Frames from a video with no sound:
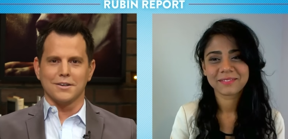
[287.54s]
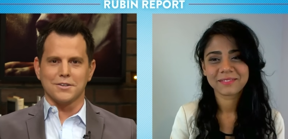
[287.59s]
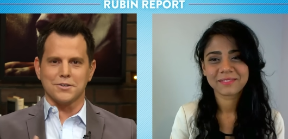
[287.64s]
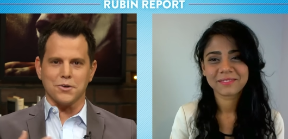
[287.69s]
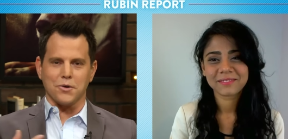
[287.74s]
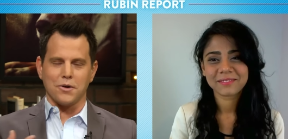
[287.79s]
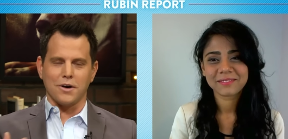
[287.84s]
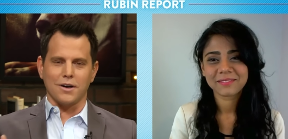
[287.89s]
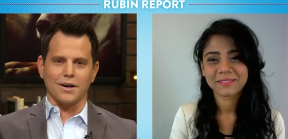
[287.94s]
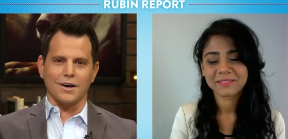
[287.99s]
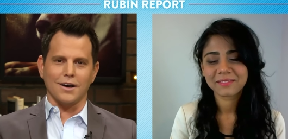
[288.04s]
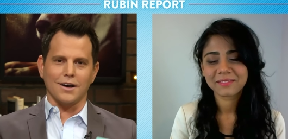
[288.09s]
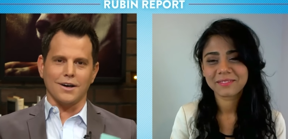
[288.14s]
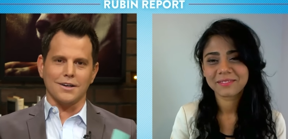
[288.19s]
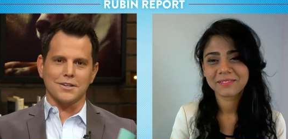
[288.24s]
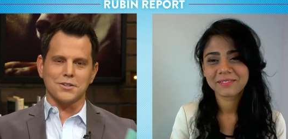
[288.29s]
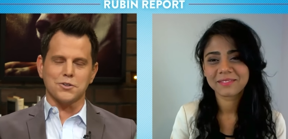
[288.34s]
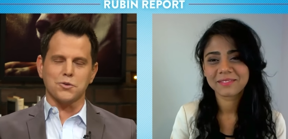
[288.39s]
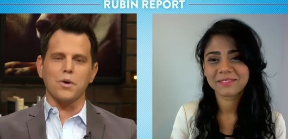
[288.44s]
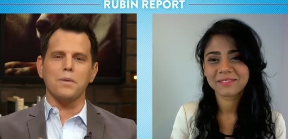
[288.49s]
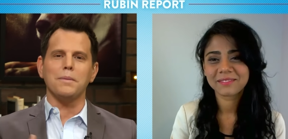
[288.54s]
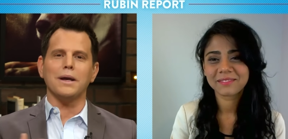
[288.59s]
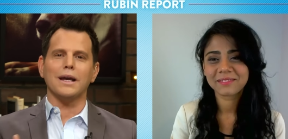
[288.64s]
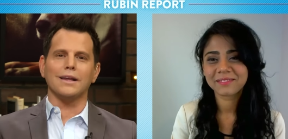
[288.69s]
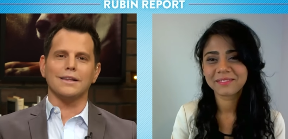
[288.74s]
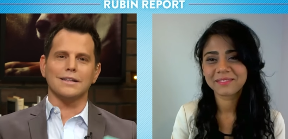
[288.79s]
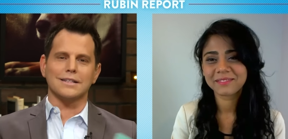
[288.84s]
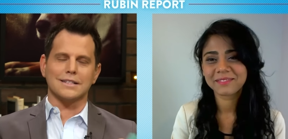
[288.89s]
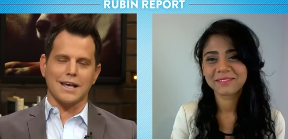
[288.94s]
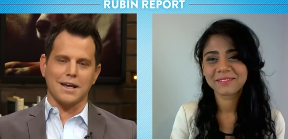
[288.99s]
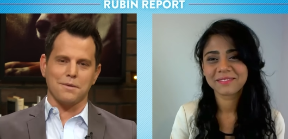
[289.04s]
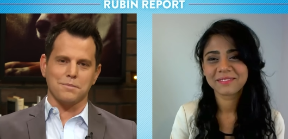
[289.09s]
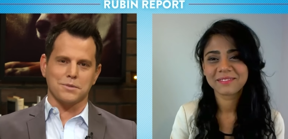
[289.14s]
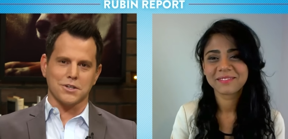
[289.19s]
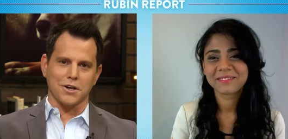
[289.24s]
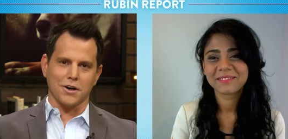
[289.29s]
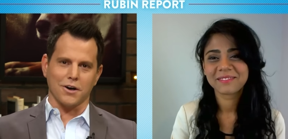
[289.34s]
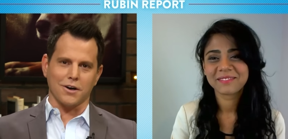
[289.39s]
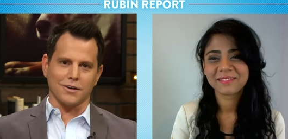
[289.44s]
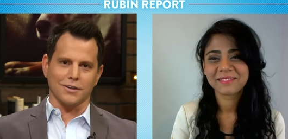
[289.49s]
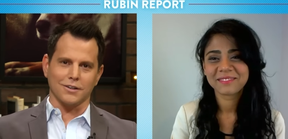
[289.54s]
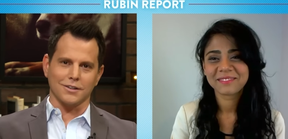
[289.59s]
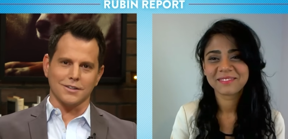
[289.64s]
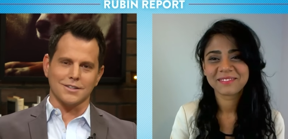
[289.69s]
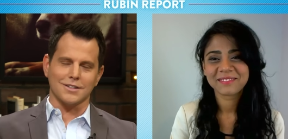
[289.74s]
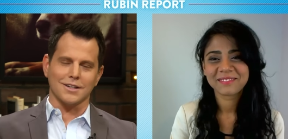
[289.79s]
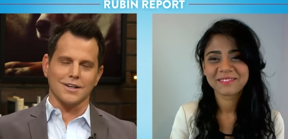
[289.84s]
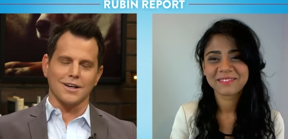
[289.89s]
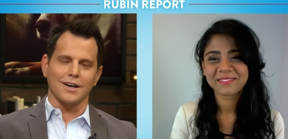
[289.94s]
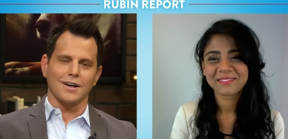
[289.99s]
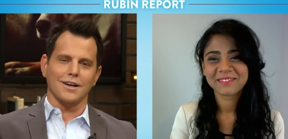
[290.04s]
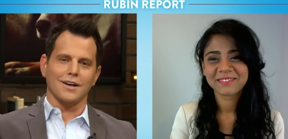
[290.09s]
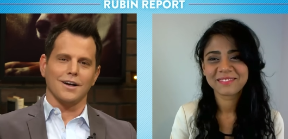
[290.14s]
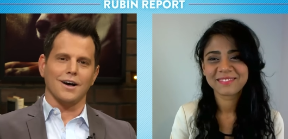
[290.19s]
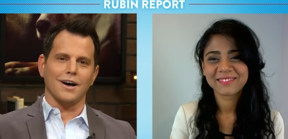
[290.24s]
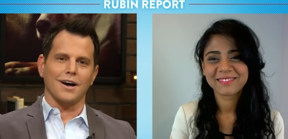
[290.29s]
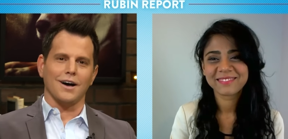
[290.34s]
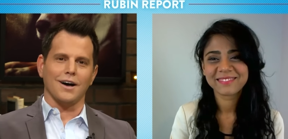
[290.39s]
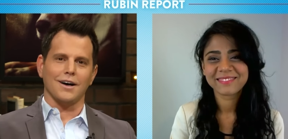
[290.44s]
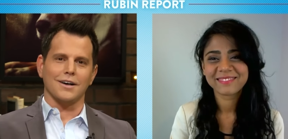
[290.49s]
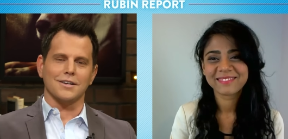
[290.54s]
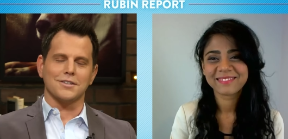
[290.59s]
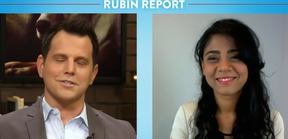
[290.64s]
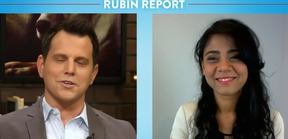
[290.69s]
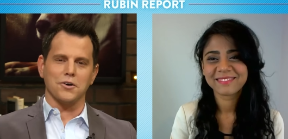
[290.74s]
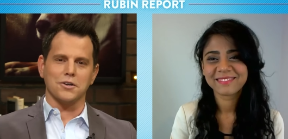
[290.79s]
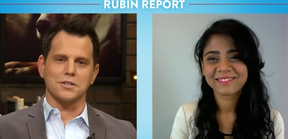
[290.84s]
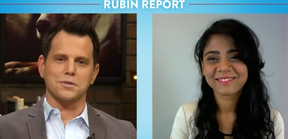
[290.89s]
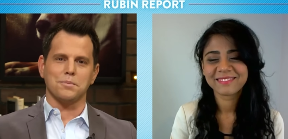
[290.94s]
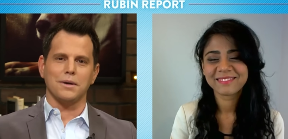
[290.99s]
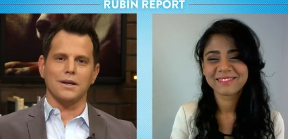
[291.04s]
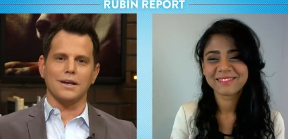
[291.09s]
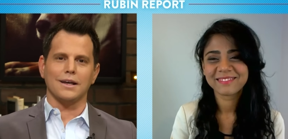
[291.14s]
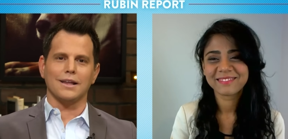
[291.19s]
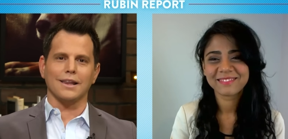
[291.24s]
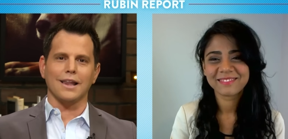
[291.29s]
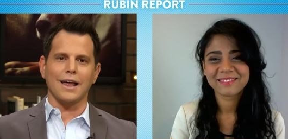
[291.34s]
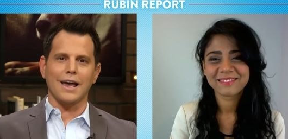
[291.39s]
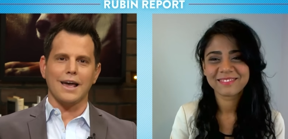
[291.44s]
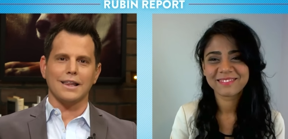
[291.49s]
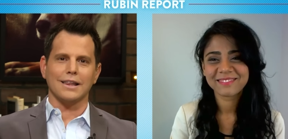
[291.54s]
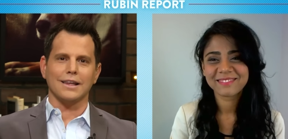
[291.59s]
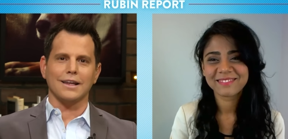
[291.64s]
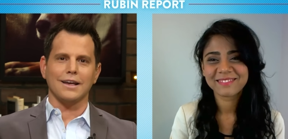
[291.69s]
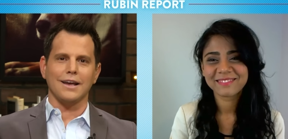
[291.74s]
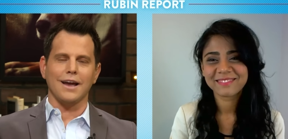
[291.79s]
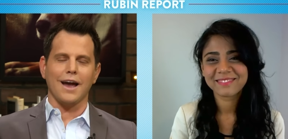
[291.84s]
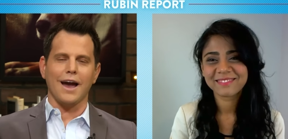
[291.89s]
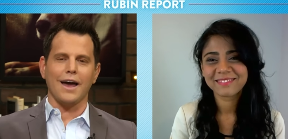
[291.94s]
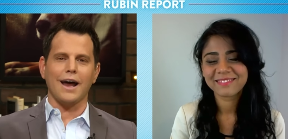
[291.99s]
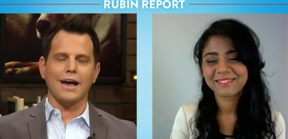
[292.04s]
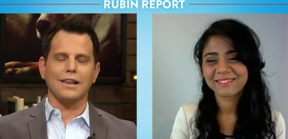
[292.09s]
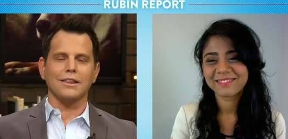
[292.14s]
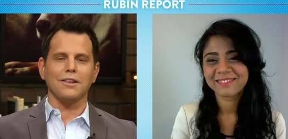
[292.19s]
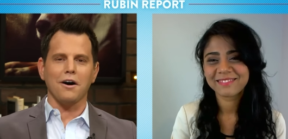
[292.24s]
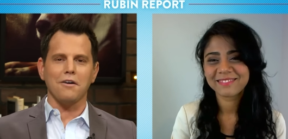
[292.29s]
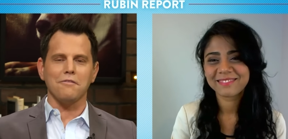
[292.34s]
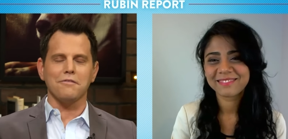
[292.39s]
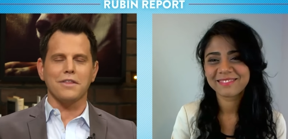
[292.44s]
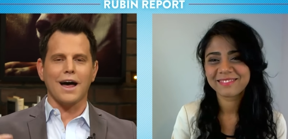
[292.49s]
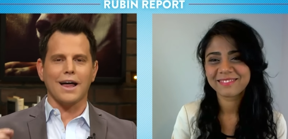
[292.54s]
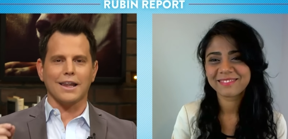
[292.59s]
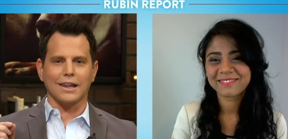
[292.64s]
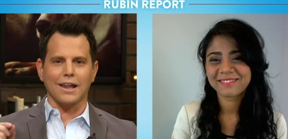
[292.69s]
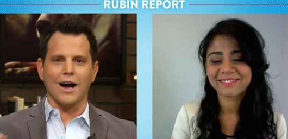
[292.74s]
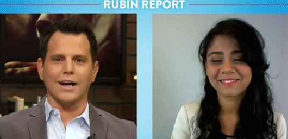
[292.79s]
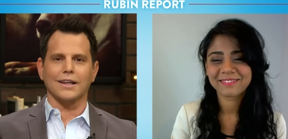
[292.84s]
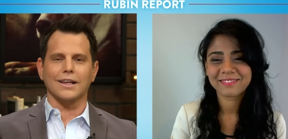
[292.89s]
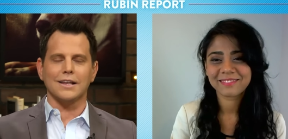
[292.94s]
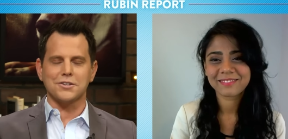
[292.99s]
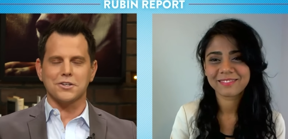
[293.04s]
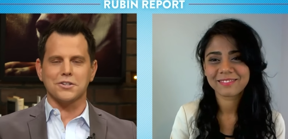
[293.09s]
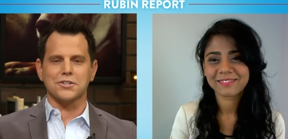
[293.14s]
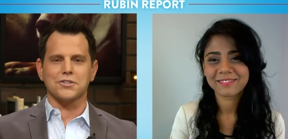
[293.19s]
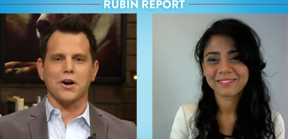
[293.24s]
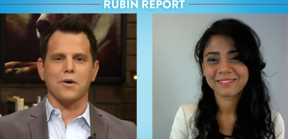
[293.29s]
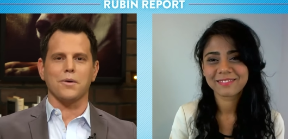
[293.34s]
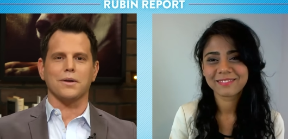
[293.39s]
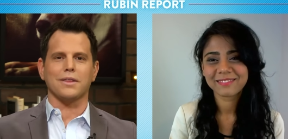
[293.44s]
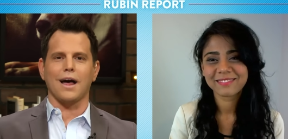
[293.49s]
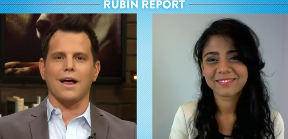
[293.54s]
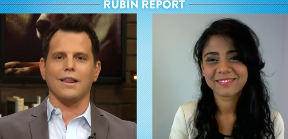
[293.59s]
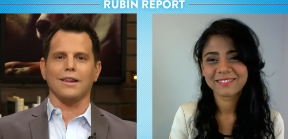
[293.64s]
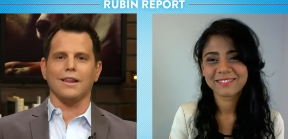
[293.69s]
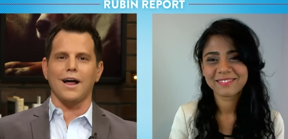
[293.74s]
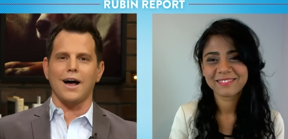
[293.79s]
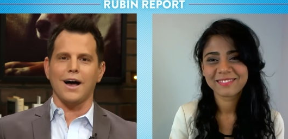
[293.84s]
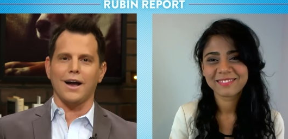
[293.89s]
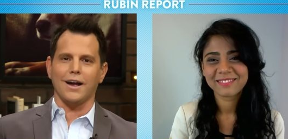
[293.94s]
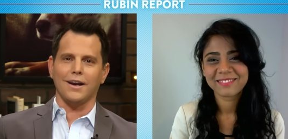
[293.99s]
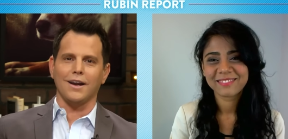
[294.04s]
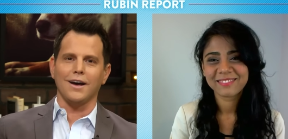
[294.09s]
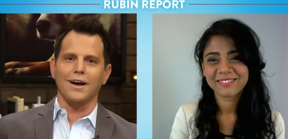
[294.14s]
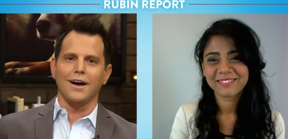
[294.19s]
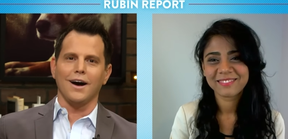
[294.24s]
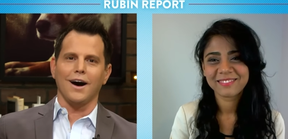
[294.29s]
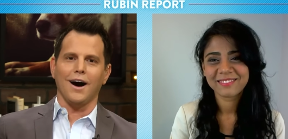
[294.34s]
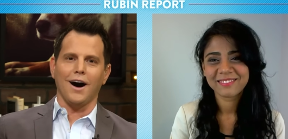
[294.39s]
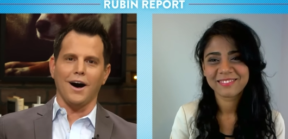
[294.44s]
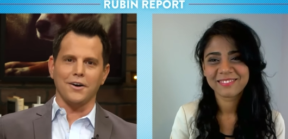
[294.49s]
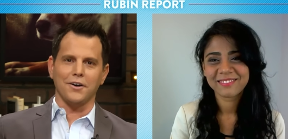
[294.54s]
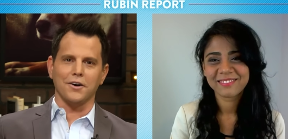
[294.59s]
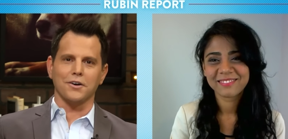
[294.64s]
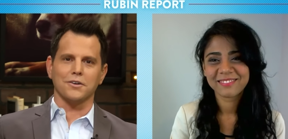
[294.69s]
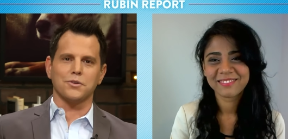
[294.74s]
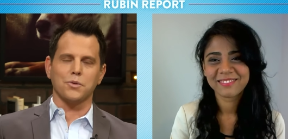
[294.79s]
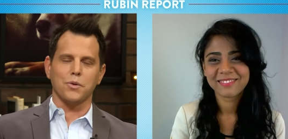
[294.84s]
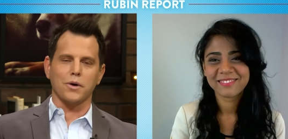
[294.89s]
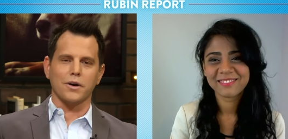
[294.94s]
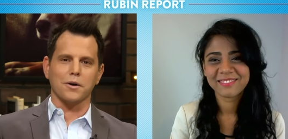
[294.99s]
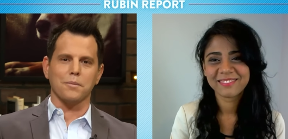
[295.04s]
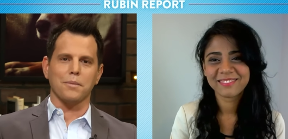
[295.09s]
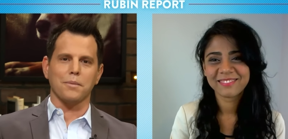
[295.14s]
Speaker 1: sort of swimming in the same circles, so to speak, lately. And I love that line. Let's just start with that line on your Twitter